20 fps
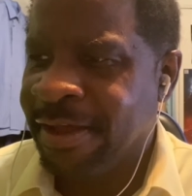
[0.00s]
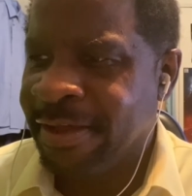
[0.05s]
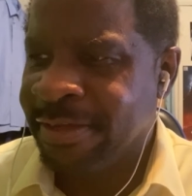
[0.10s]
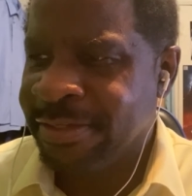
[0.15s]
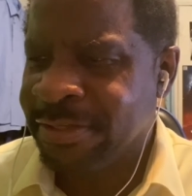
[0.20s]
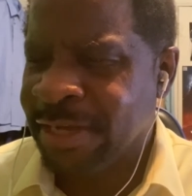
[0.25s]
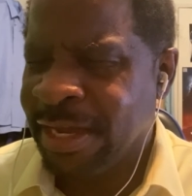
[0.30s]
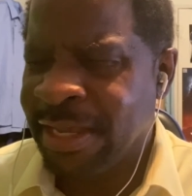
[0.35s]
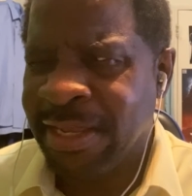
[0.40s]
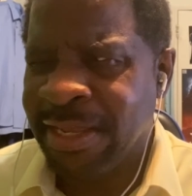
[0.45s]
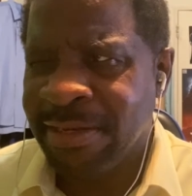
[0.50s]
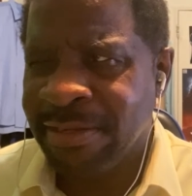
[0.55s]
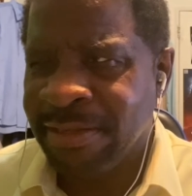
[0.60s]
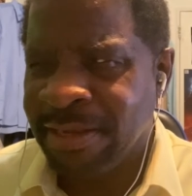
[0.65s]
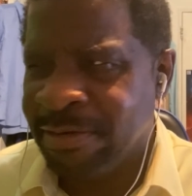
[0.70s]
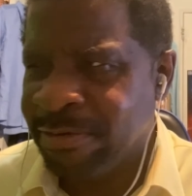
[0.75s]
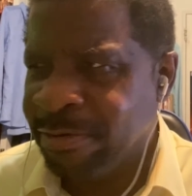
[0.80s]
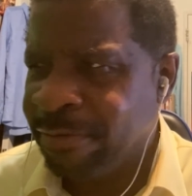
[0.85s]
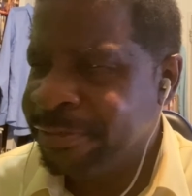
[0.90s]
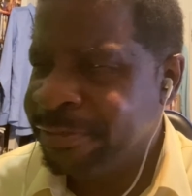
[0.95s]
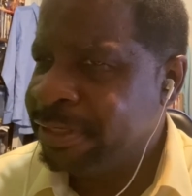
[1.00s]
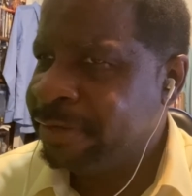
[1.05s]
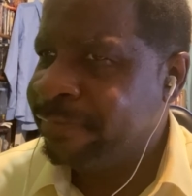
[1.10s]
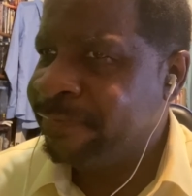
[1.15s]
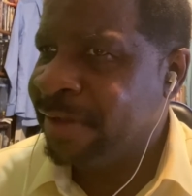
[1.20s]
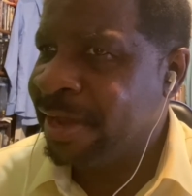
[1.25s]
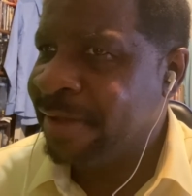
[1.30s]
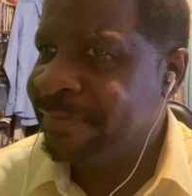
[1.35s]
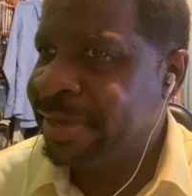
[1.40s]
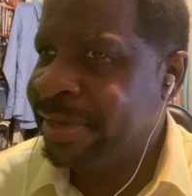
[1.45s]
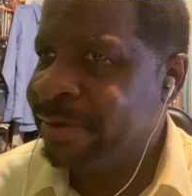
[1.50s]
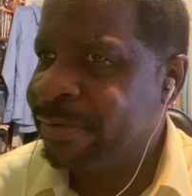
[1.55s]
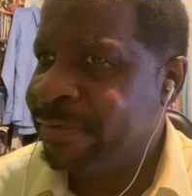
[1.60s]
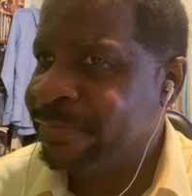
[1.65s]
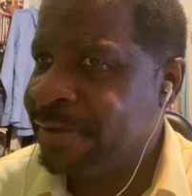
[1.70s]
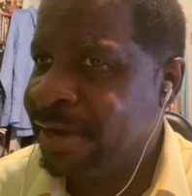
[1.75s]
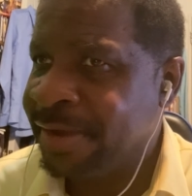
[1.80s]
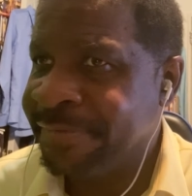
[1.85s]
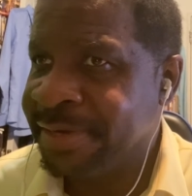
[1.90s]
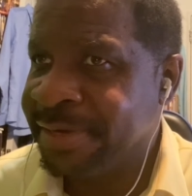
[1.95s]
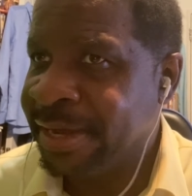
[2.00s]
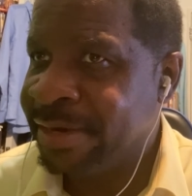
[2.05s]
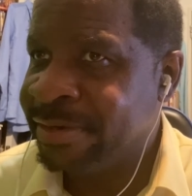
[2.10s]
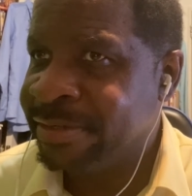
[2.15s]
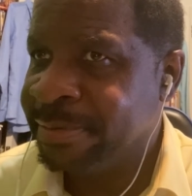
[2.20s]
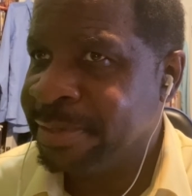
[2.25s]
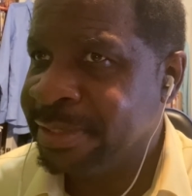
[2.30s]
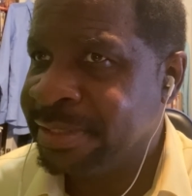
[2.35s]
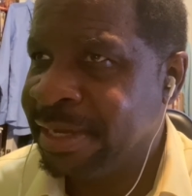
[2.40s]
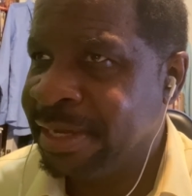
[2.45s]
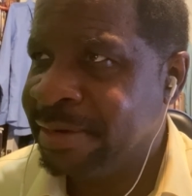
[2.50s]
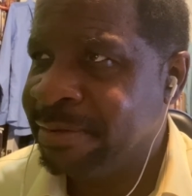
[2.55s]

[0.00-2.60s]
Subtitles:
so I don't know if she's 5'8 or 5'9 or something like that.